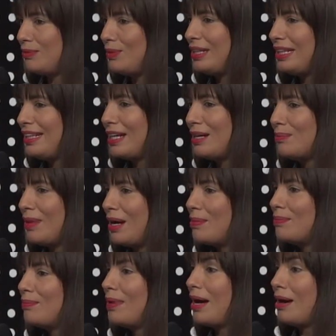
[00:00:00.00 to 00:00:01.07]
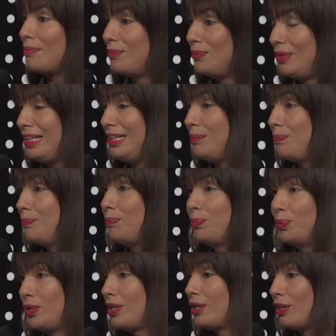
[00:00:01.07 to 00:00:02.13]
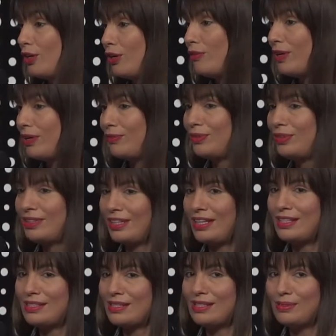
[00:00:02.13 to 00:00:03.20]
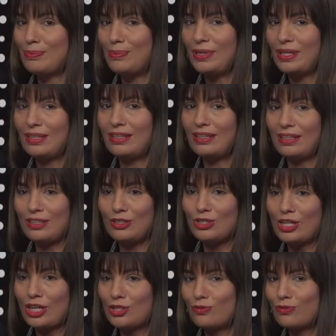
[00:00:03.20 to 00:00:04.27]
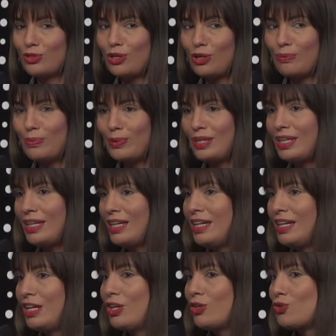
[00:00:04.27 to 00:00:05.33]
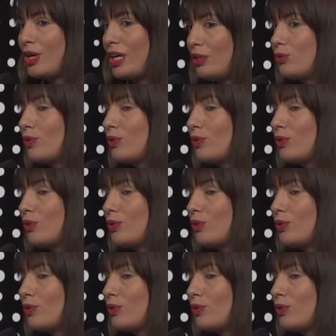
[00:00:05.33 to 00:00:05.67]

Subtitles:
really, I'm really putting a lot of effort as being in charge of the company, trying to